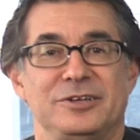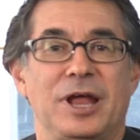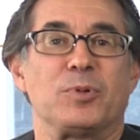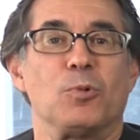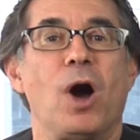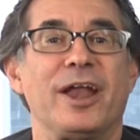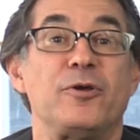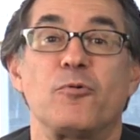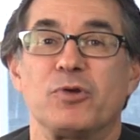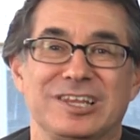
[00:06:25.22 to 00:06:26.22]
Number
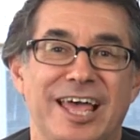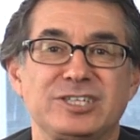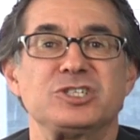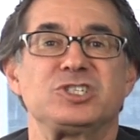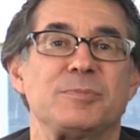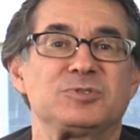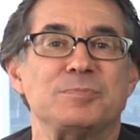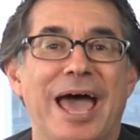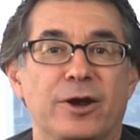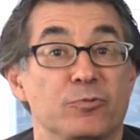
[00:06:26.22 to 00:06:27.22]
one, relationships
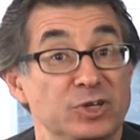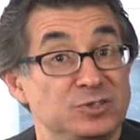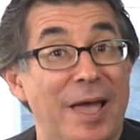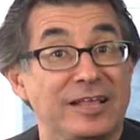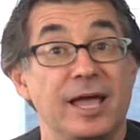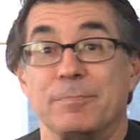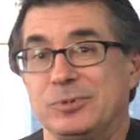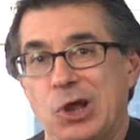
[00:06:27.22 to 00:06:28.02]
matter. Respect them.